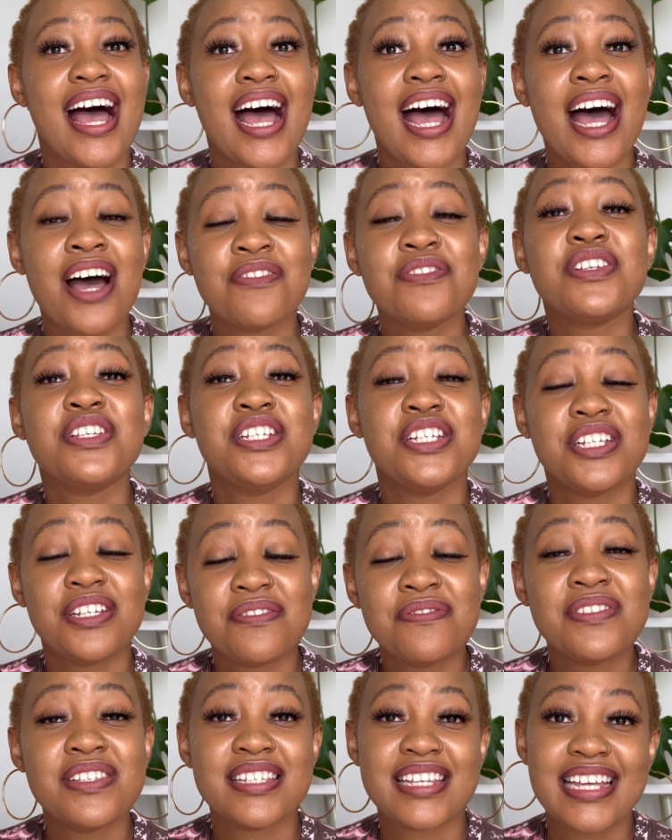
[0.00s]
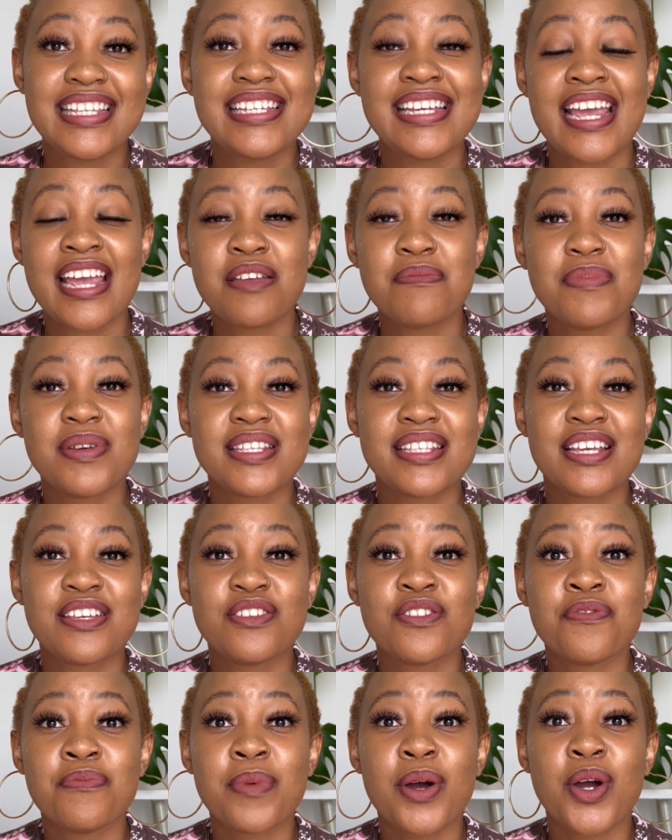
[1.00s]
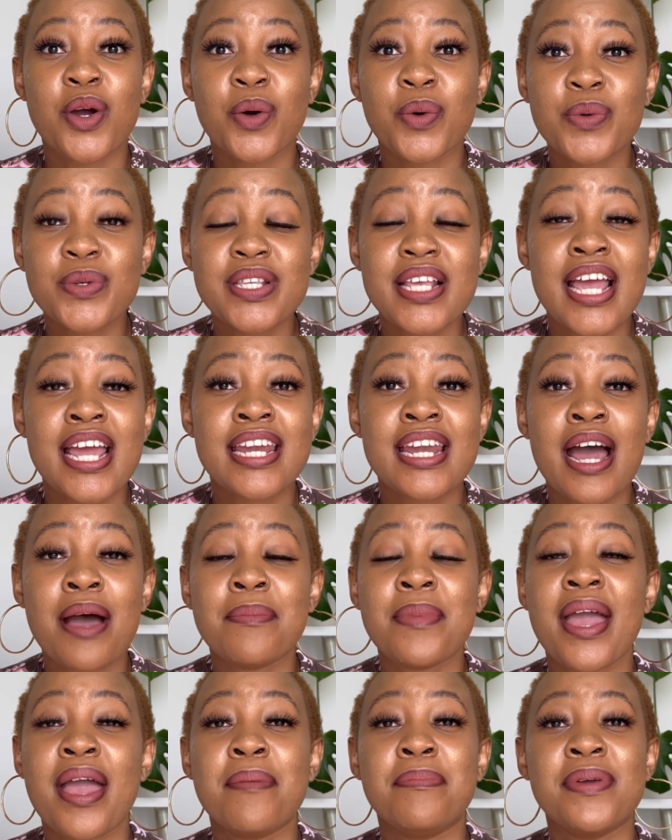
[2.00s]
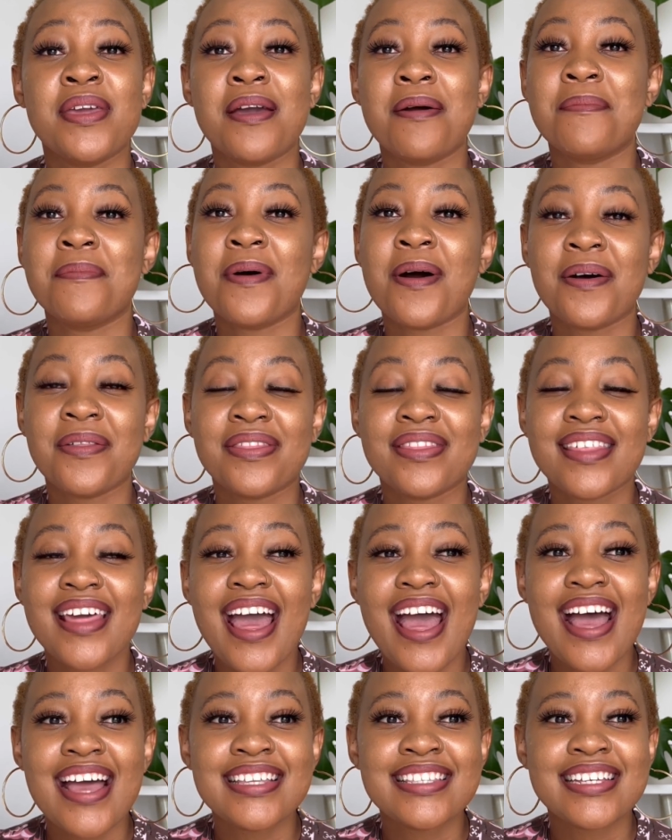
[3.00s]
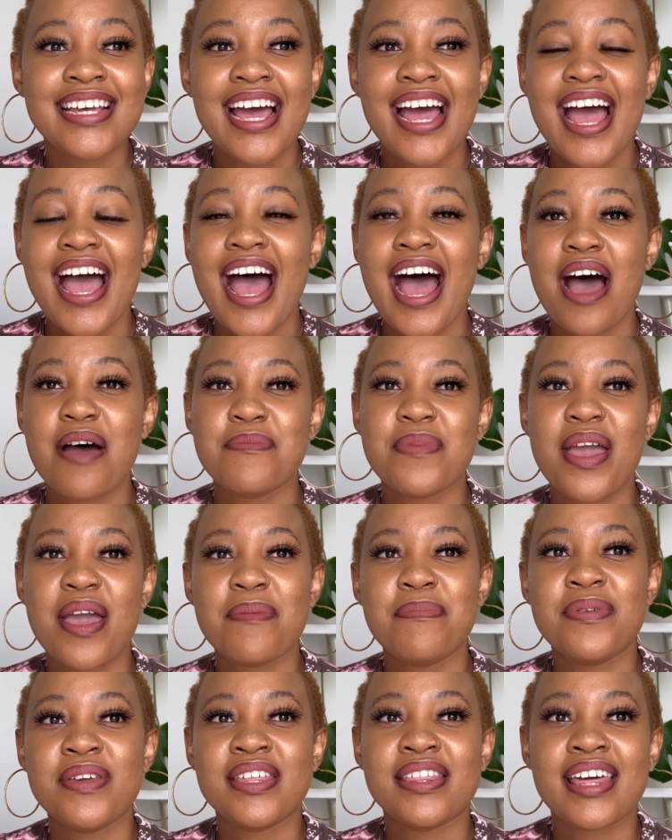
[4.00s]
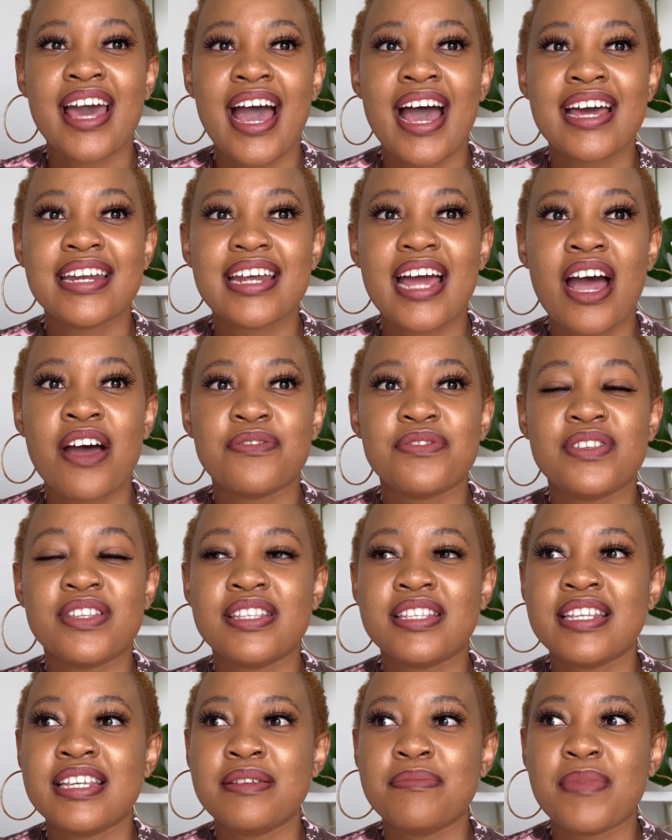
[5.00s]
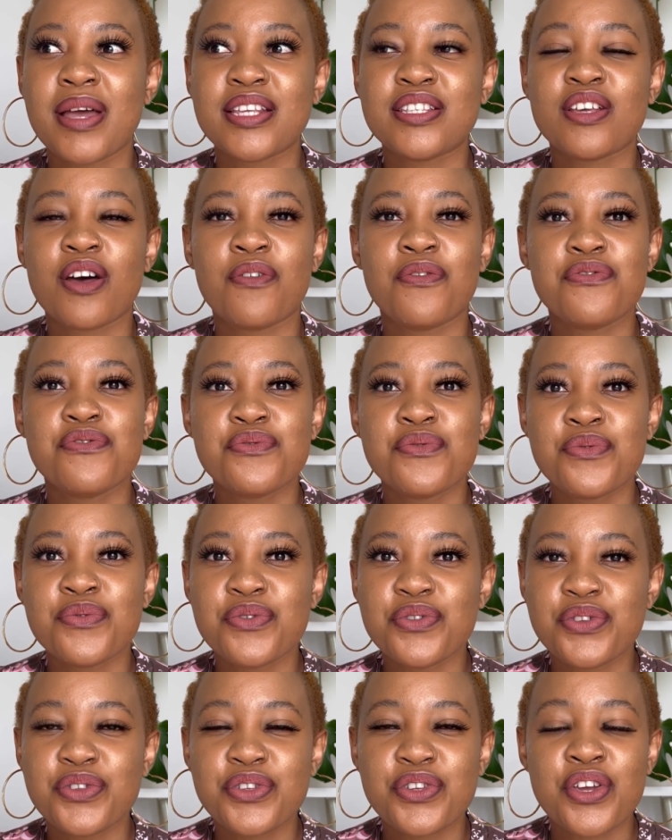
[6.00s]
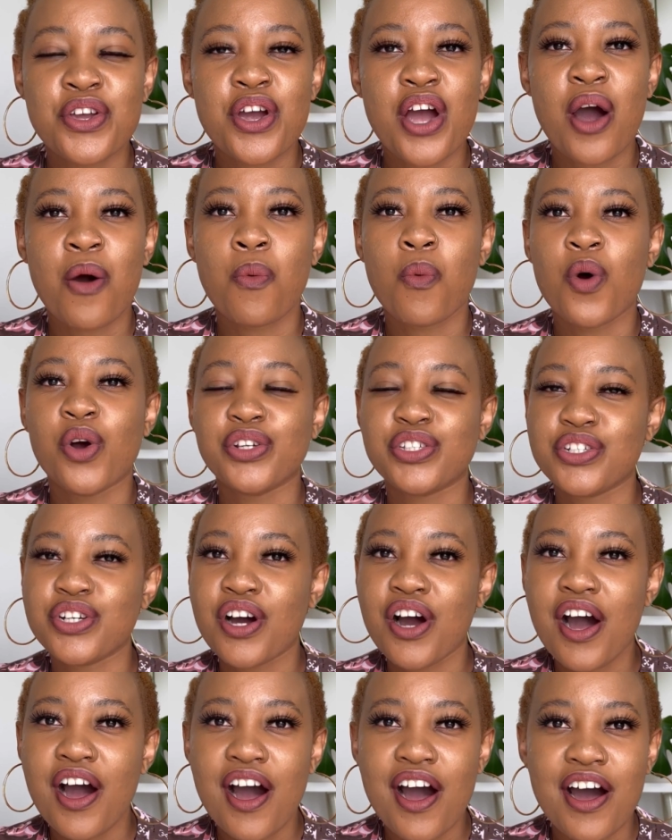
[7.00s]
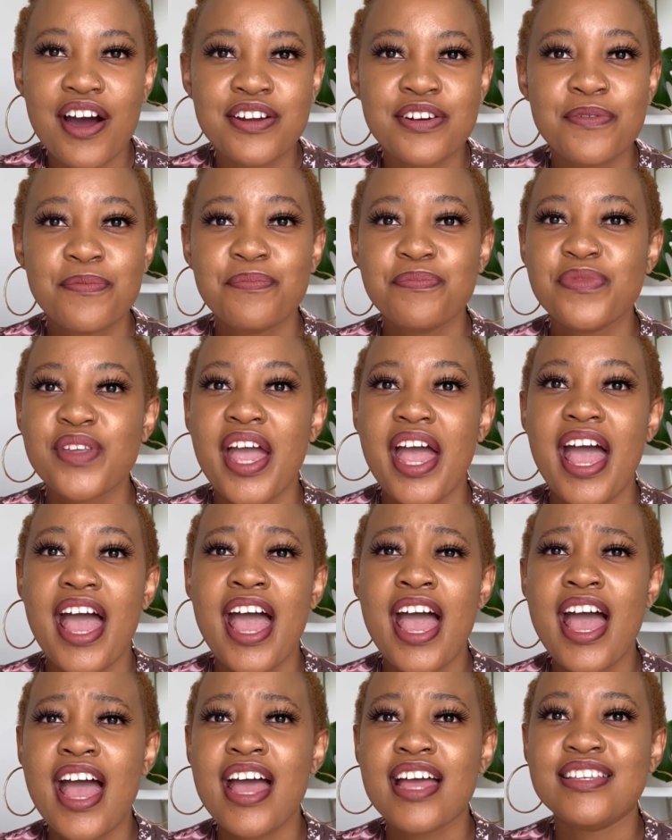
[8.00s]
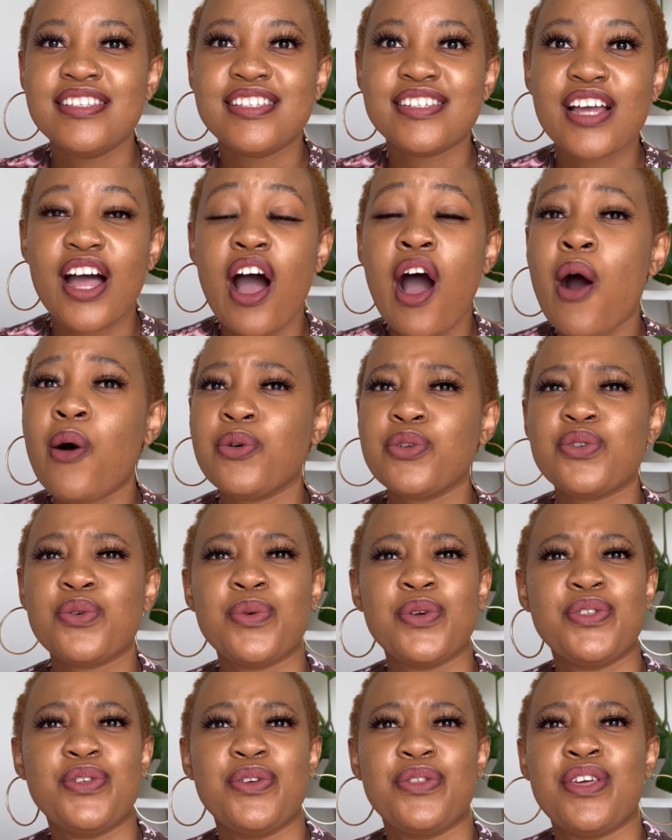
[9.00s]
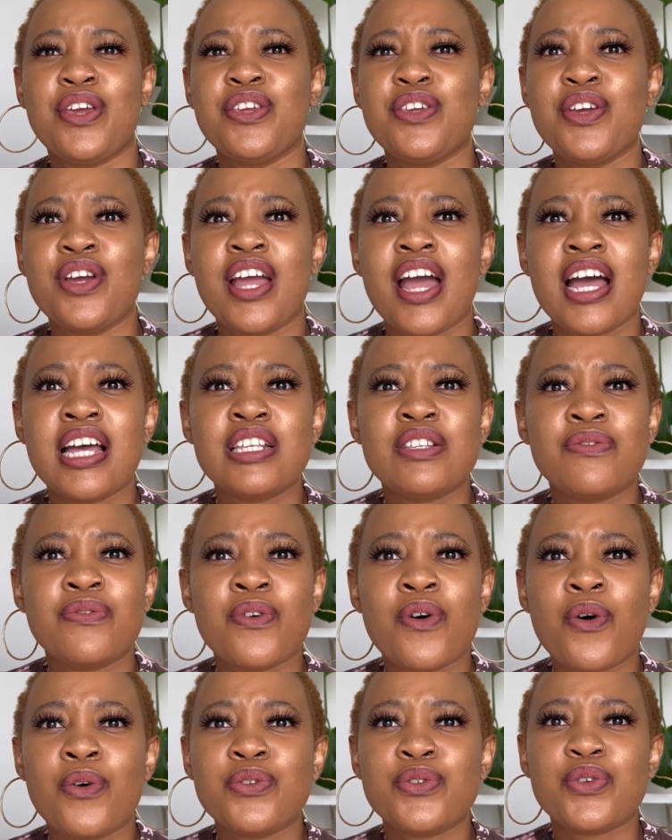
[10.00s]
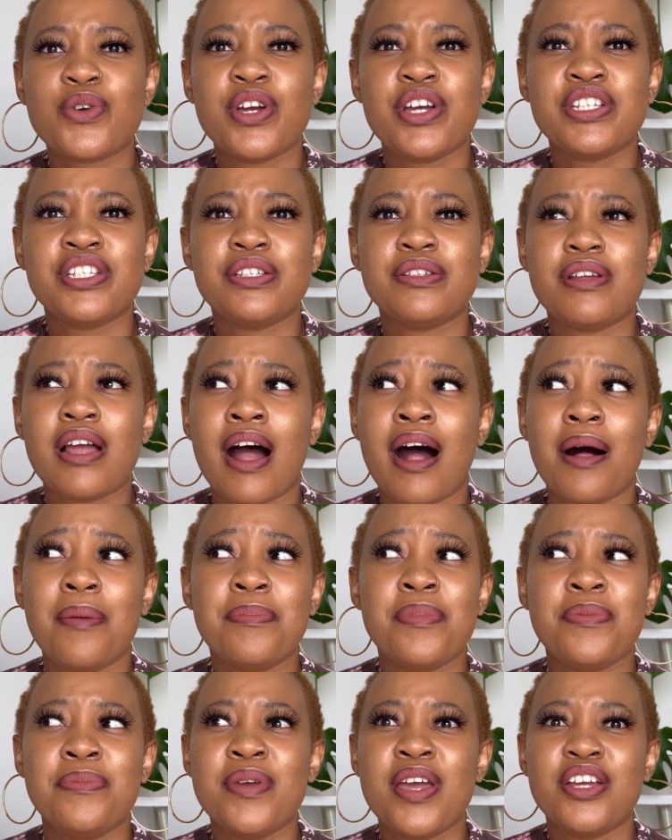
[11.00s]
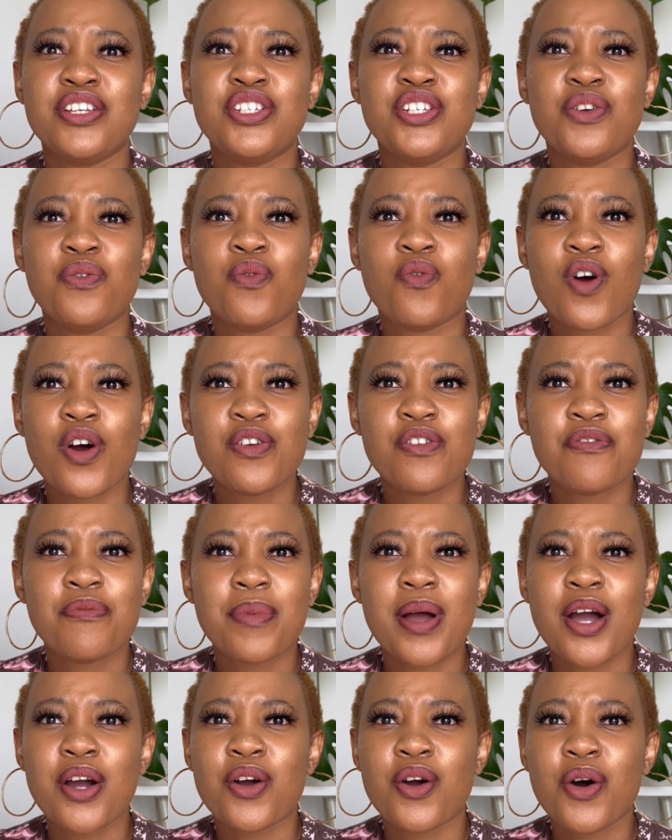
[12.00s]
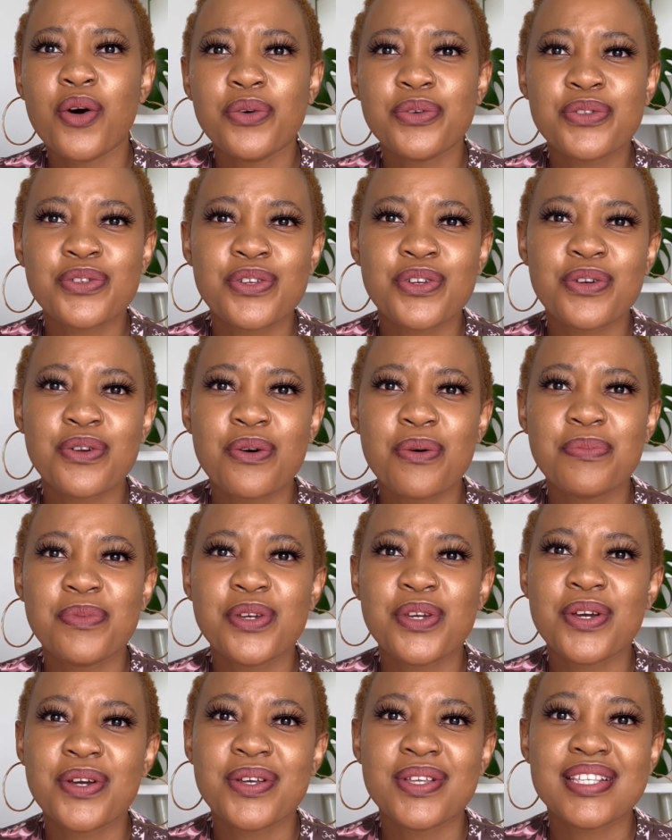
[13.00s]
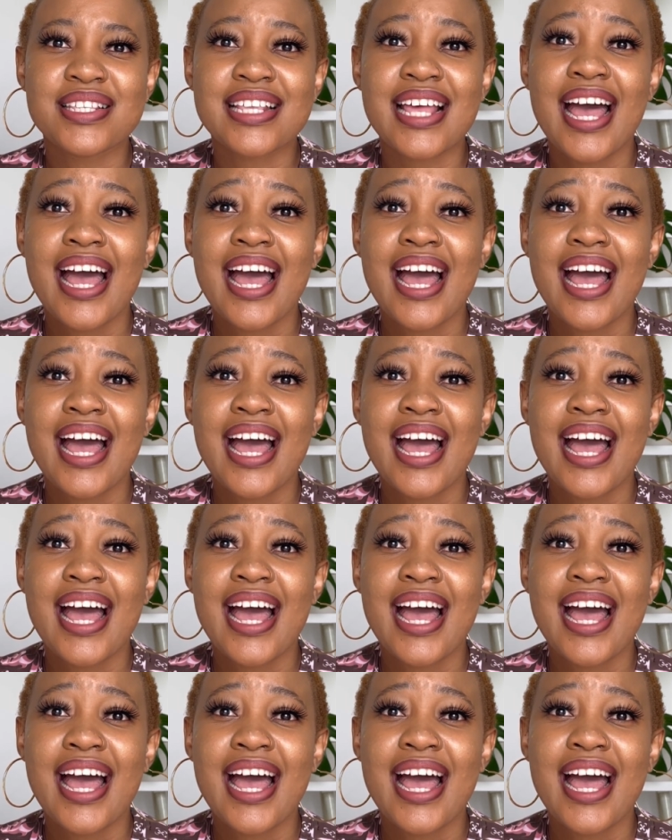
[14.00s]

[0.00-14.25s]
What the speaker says: I've achieved 98% of my goals, and I'm happy about that. I'm happy that I've seen myself through this year. I worked hard, and I also want to thank you guys for also helping me achieve one of my goals, you know, because